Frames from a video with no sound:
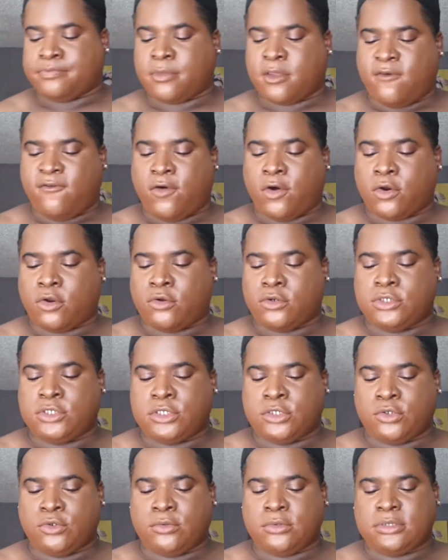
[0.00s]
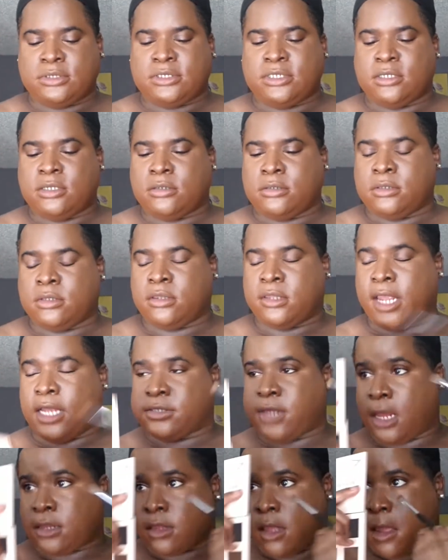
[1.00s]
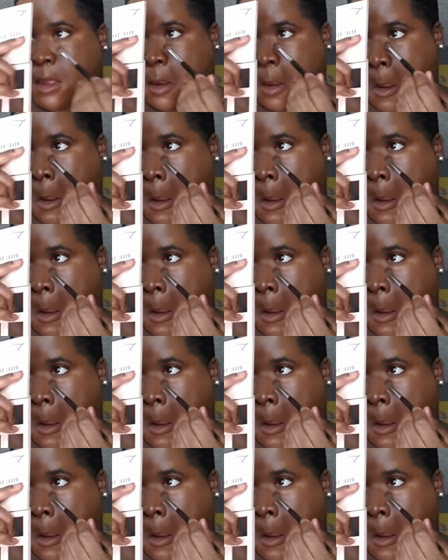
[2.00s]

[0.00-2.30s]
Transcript: photo shoots, things like that.